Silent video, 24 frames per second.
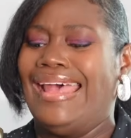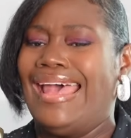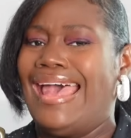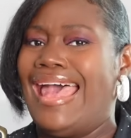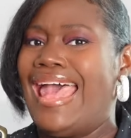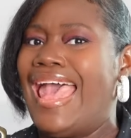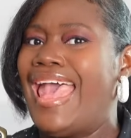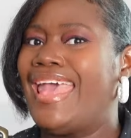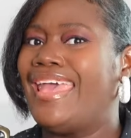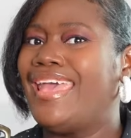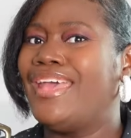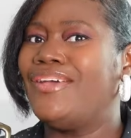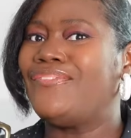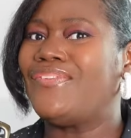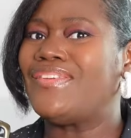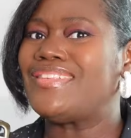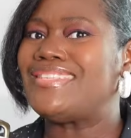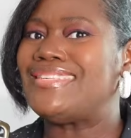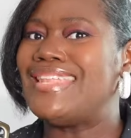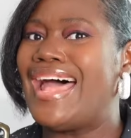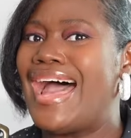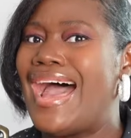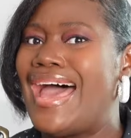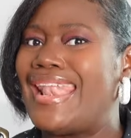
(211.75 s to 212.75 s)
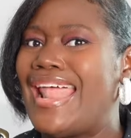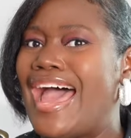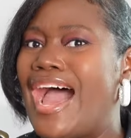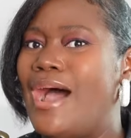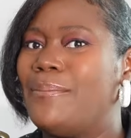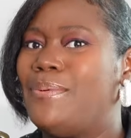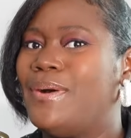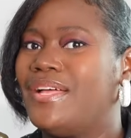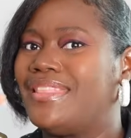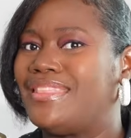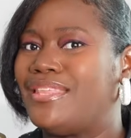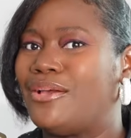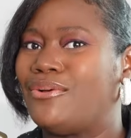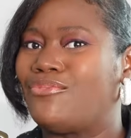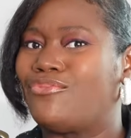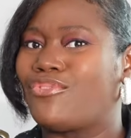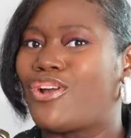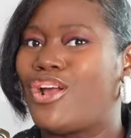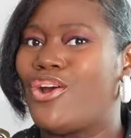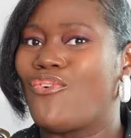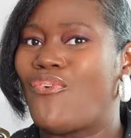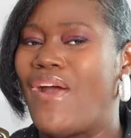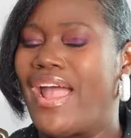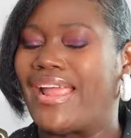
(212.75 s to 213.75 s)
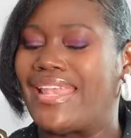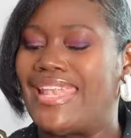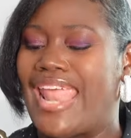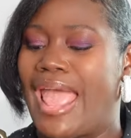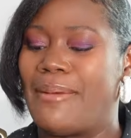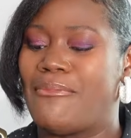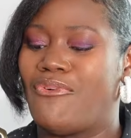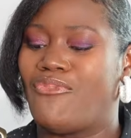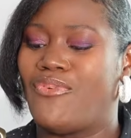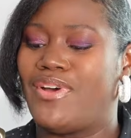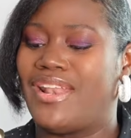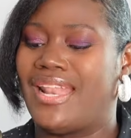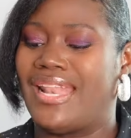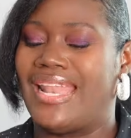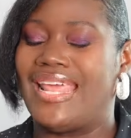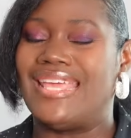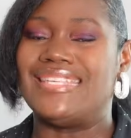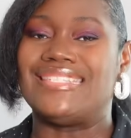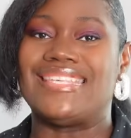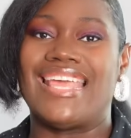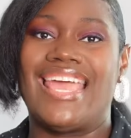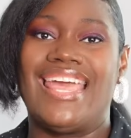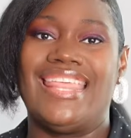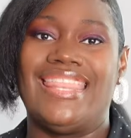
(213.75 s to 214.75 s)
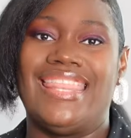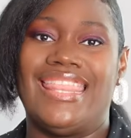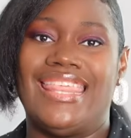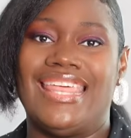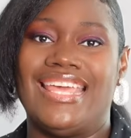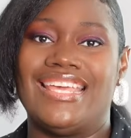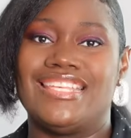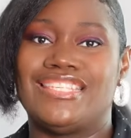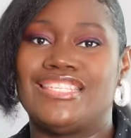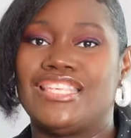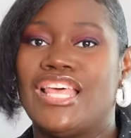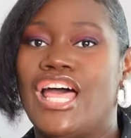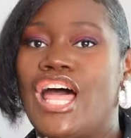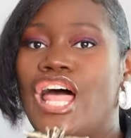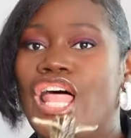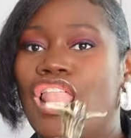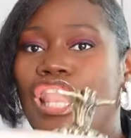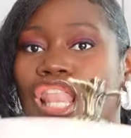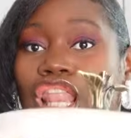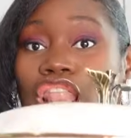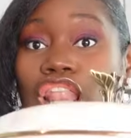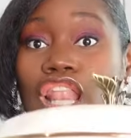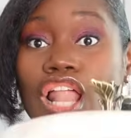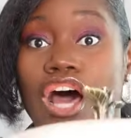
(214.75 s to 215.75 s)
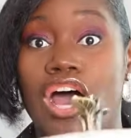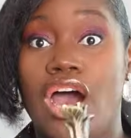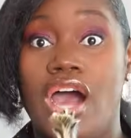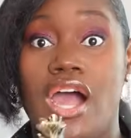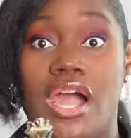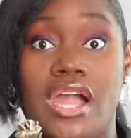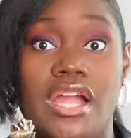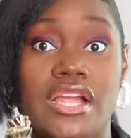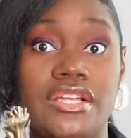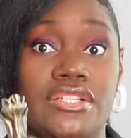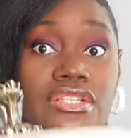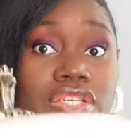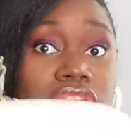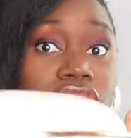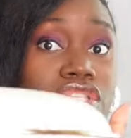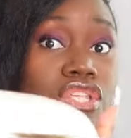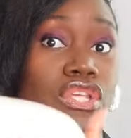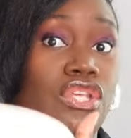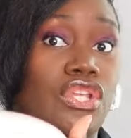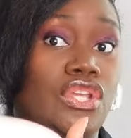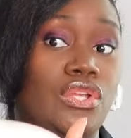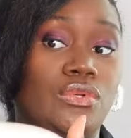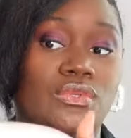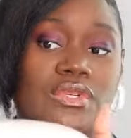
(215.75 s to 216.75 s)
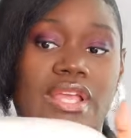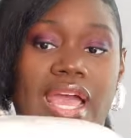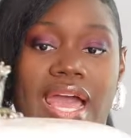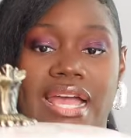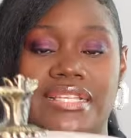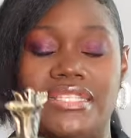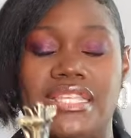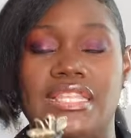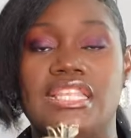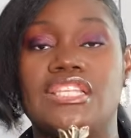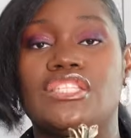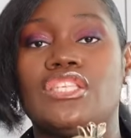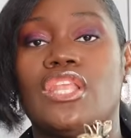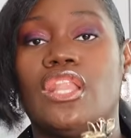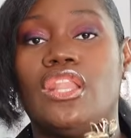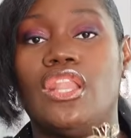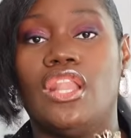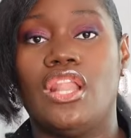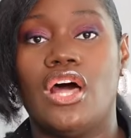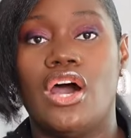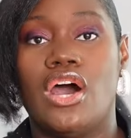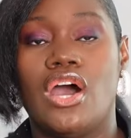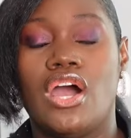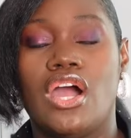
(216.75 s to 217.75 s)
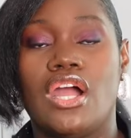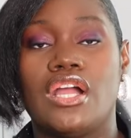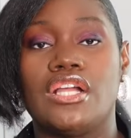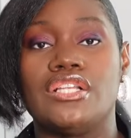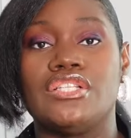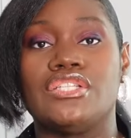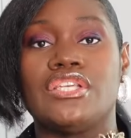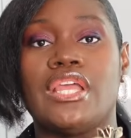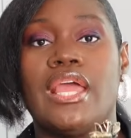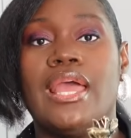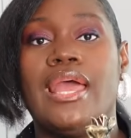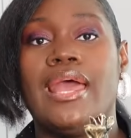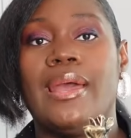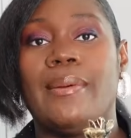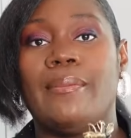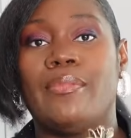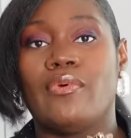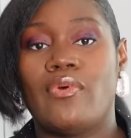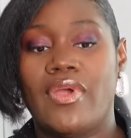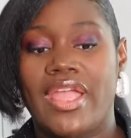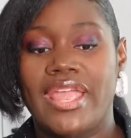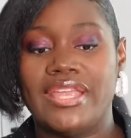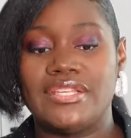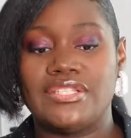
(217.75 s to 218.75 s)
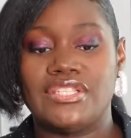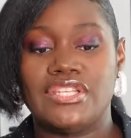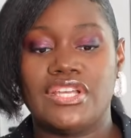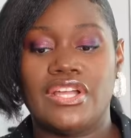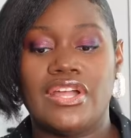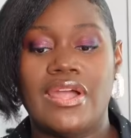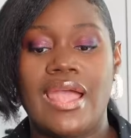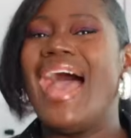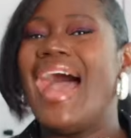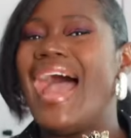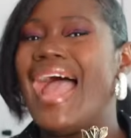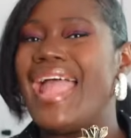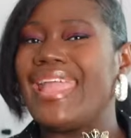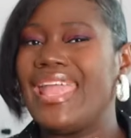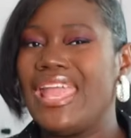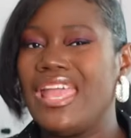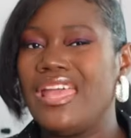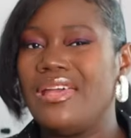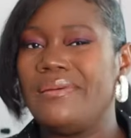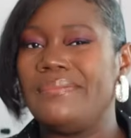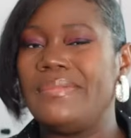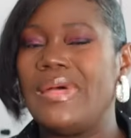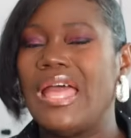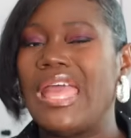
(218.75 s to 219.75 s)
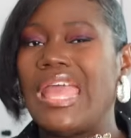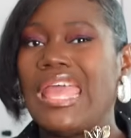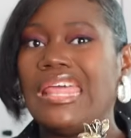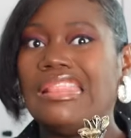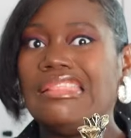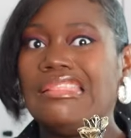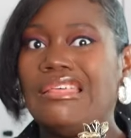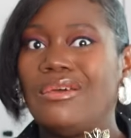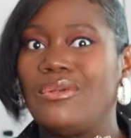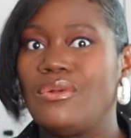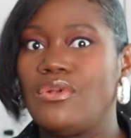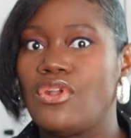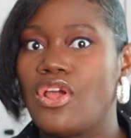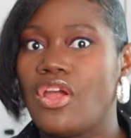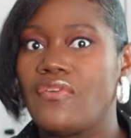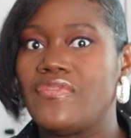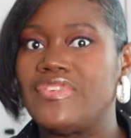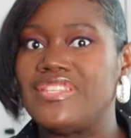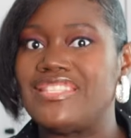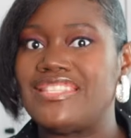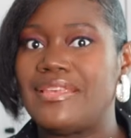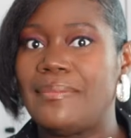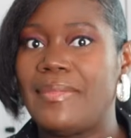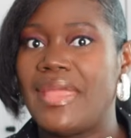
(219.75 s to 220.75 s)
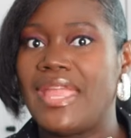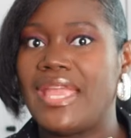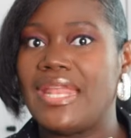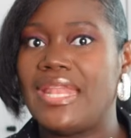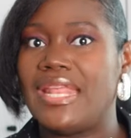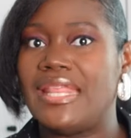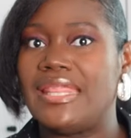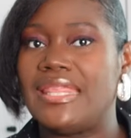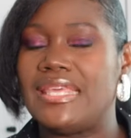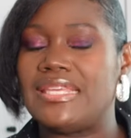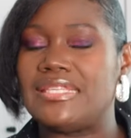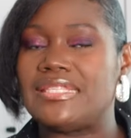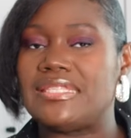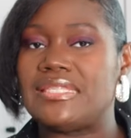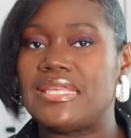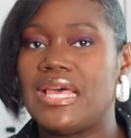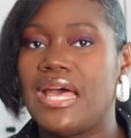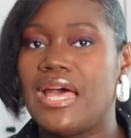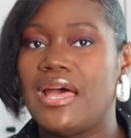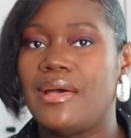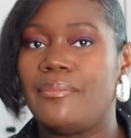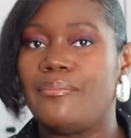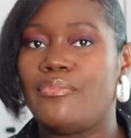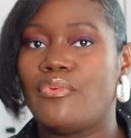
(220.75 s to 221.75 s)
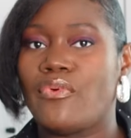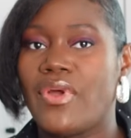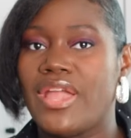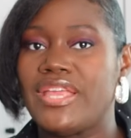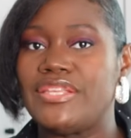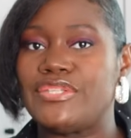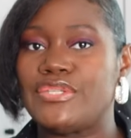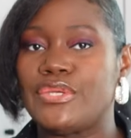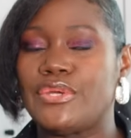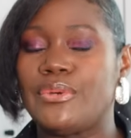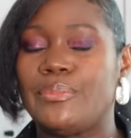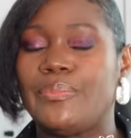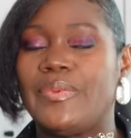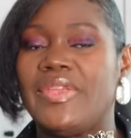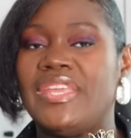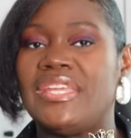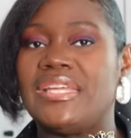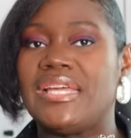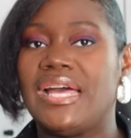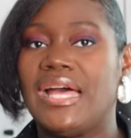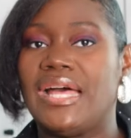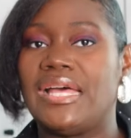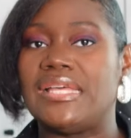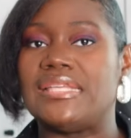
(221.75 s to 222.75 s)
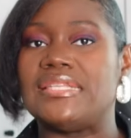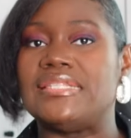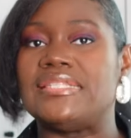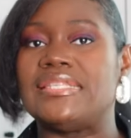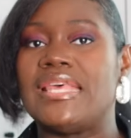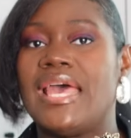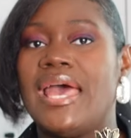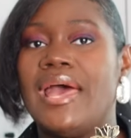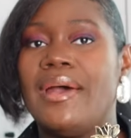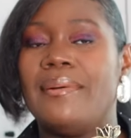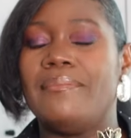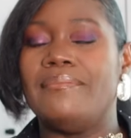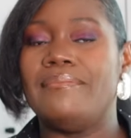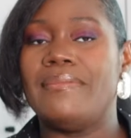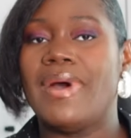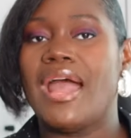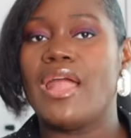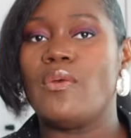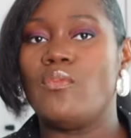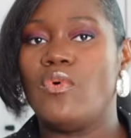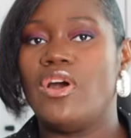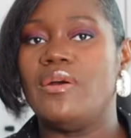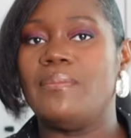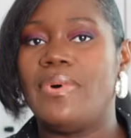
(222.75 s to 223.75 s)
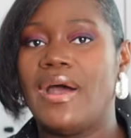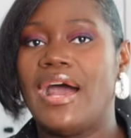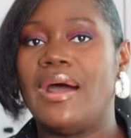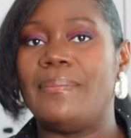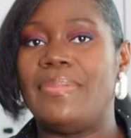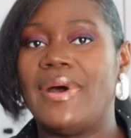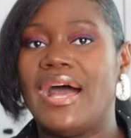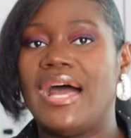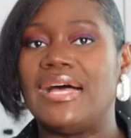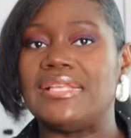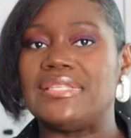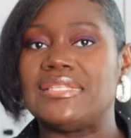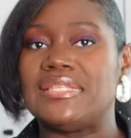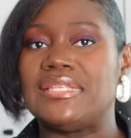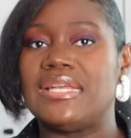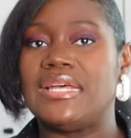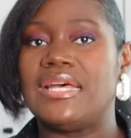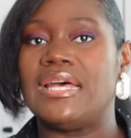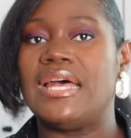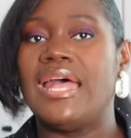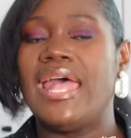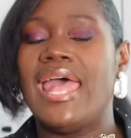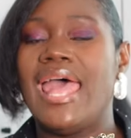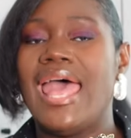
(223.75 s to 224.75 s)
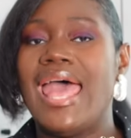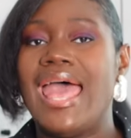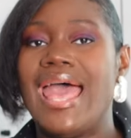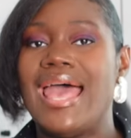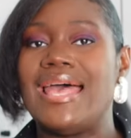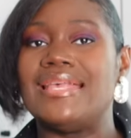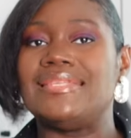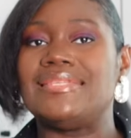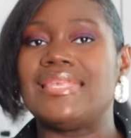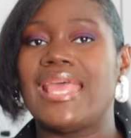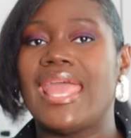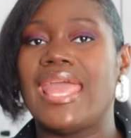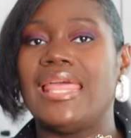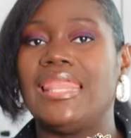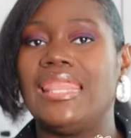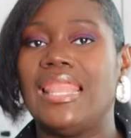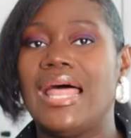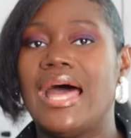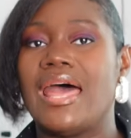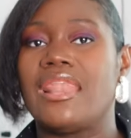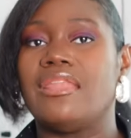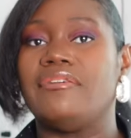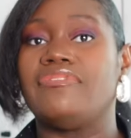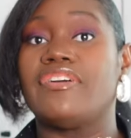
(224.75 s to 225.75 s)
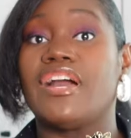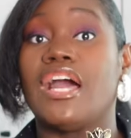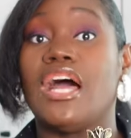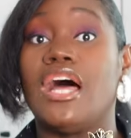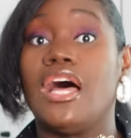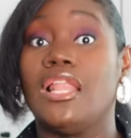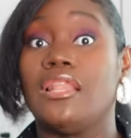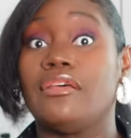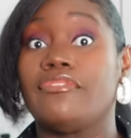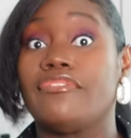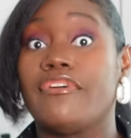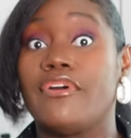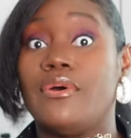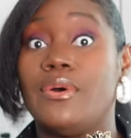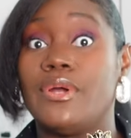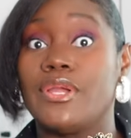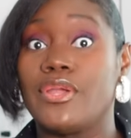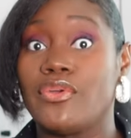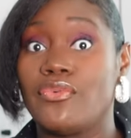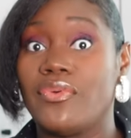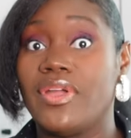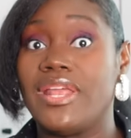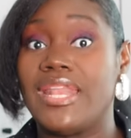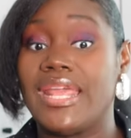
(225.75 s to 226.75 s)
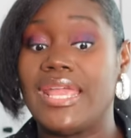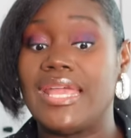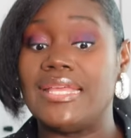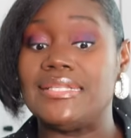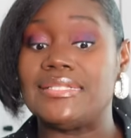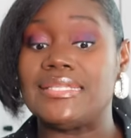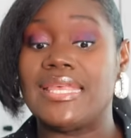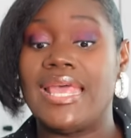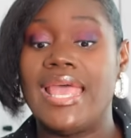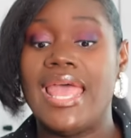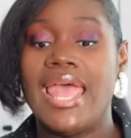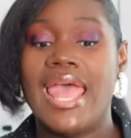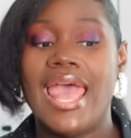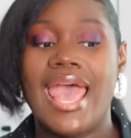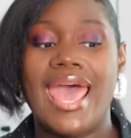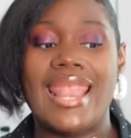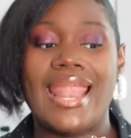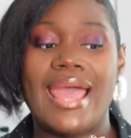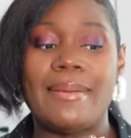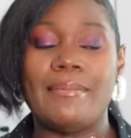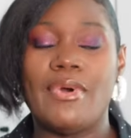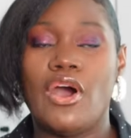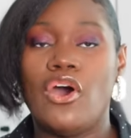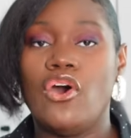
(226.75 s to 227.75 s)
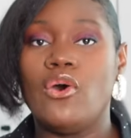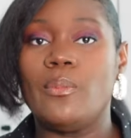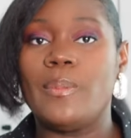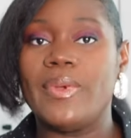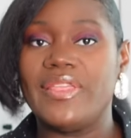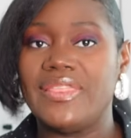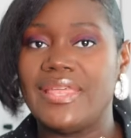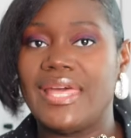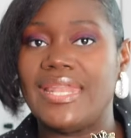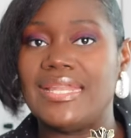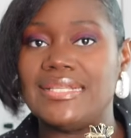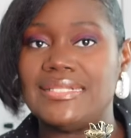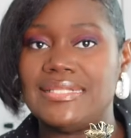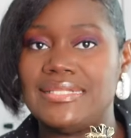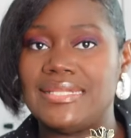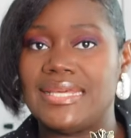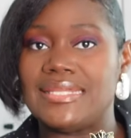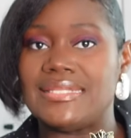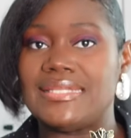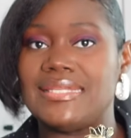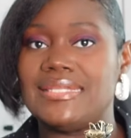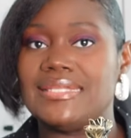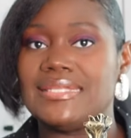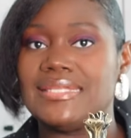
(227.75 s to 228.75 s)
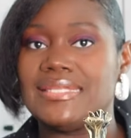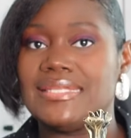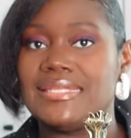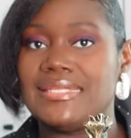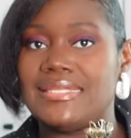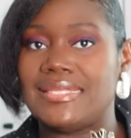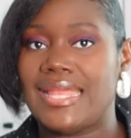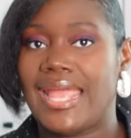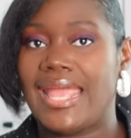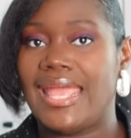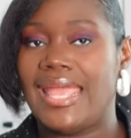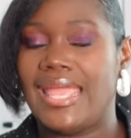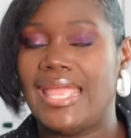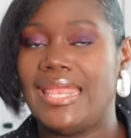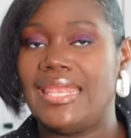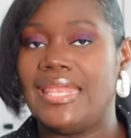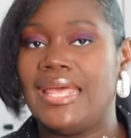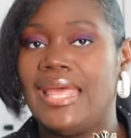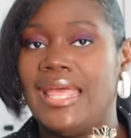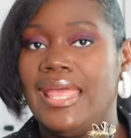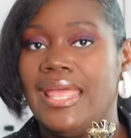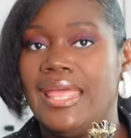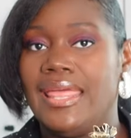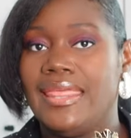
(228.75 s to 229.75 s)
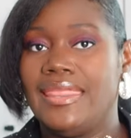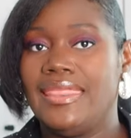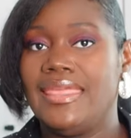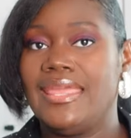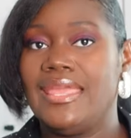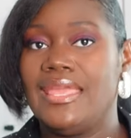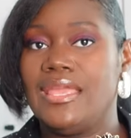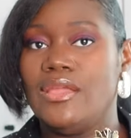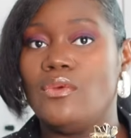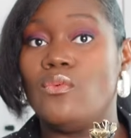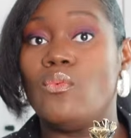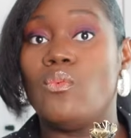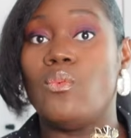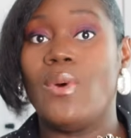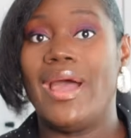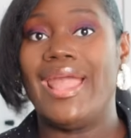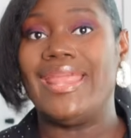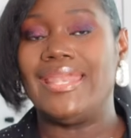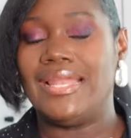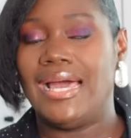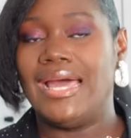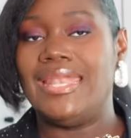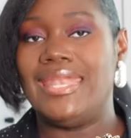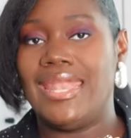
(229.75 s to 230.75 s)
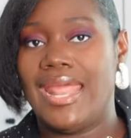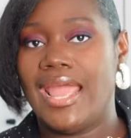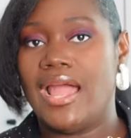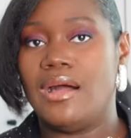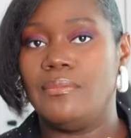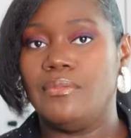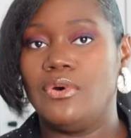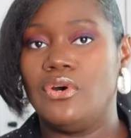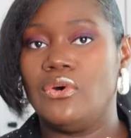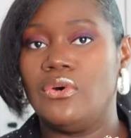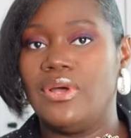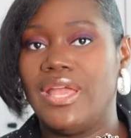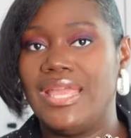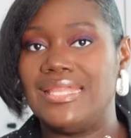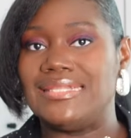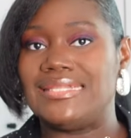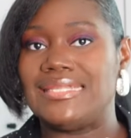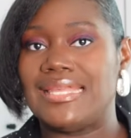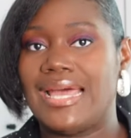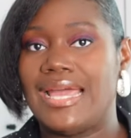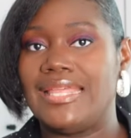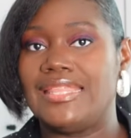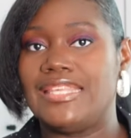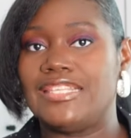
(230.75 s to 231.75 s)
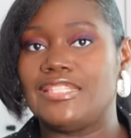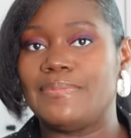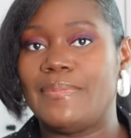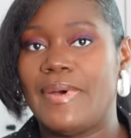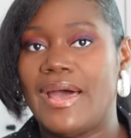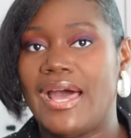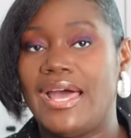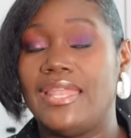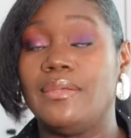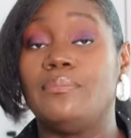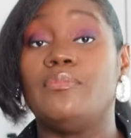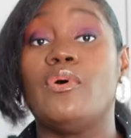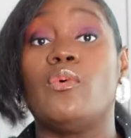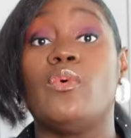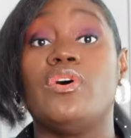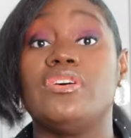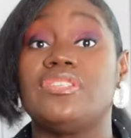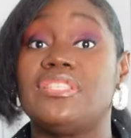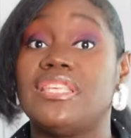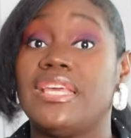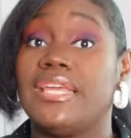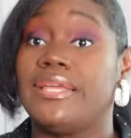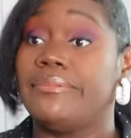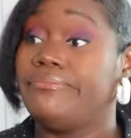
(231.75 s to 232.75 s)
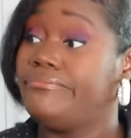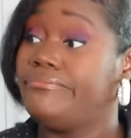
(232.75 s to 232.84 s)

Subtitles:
it's not, I'll put the correct name of what it is in this large, it's huge guys, in this large brazier. I am a little nervous to make it in this brazier because my one-pot pasta has a lot of colorful ingredients, and I'm hoping that it doesn't stain the white enamel inside this pot. But we'll see.